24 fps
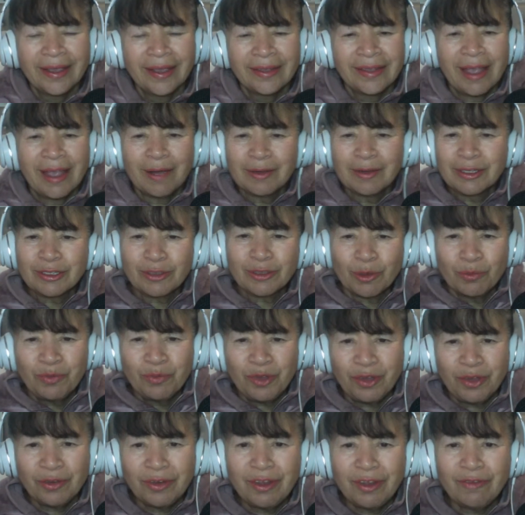That was so
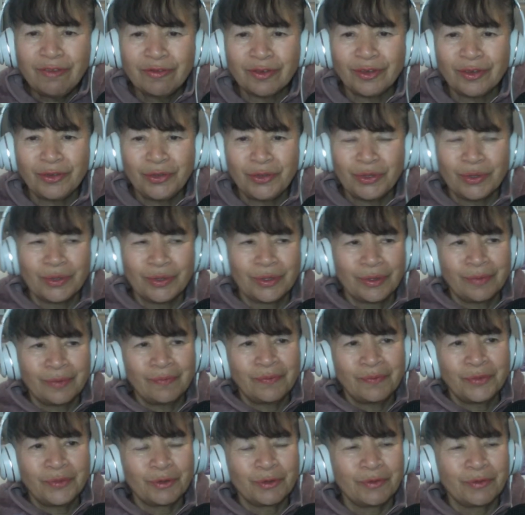beautiful to
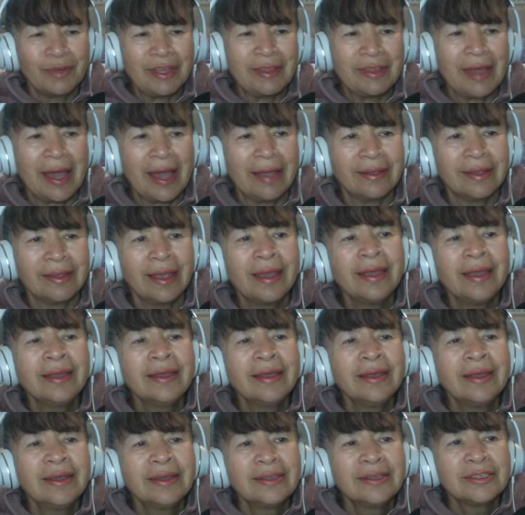read that.
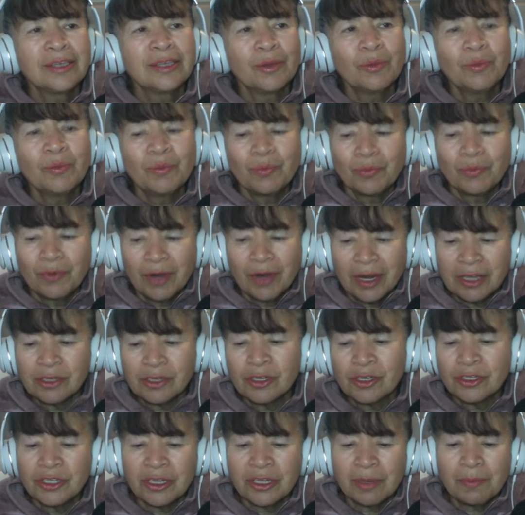So
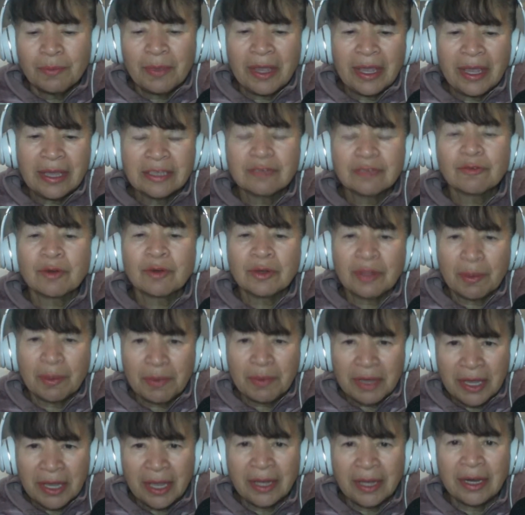relationship is from the
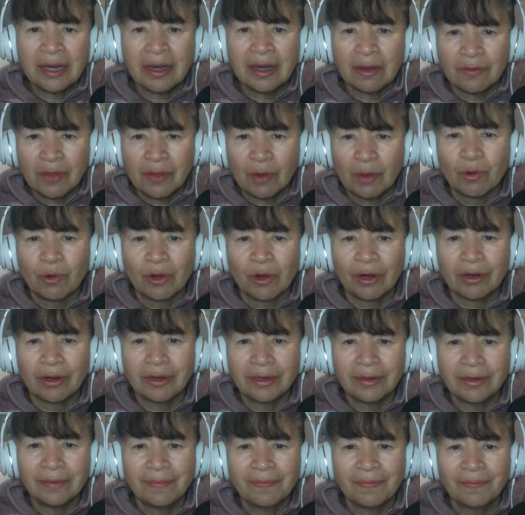beginning of the world,
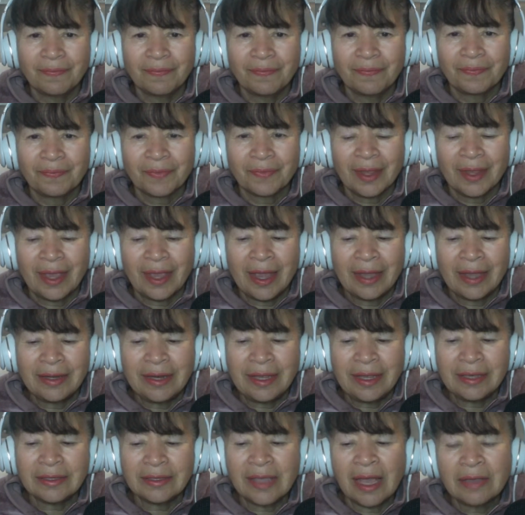
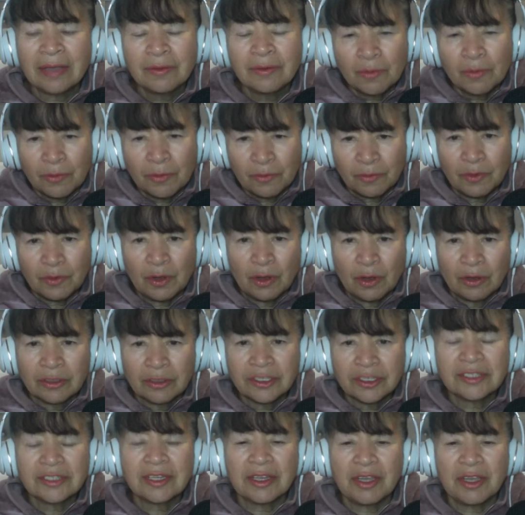and
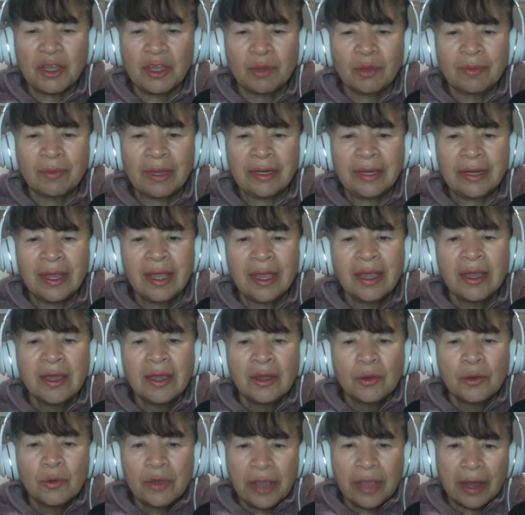also as a human,
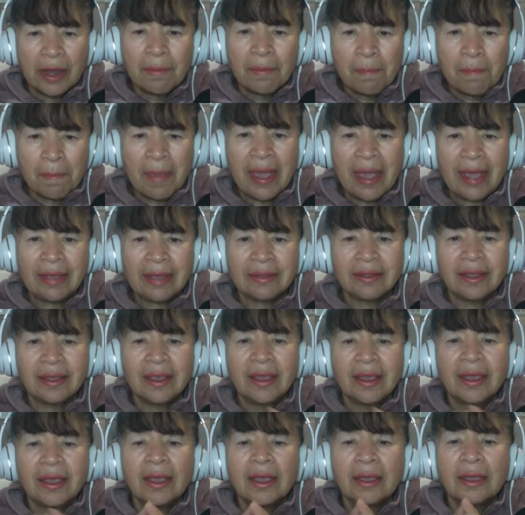we are meant
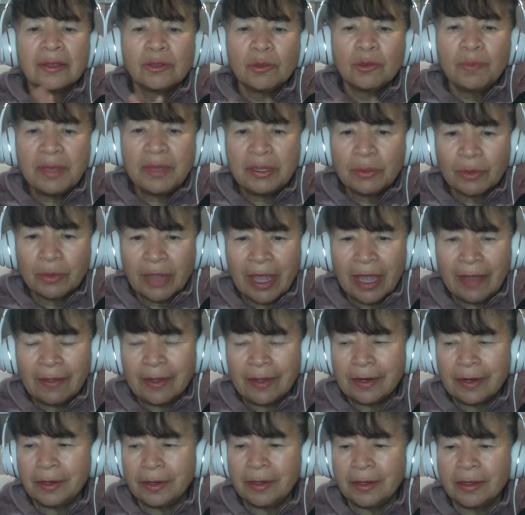to be
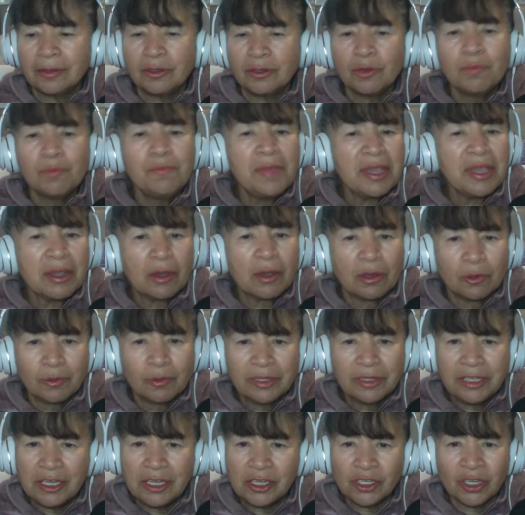together, to mingle
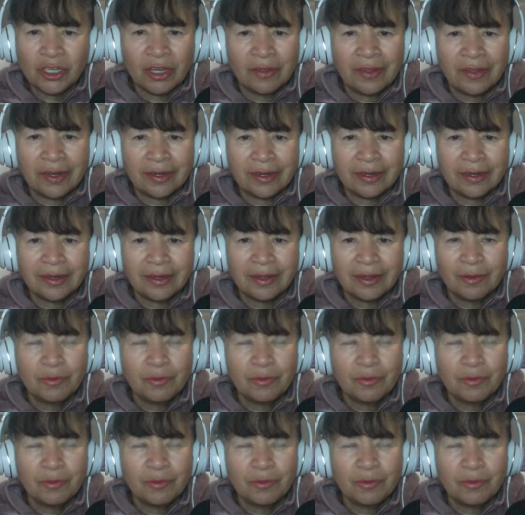with each other.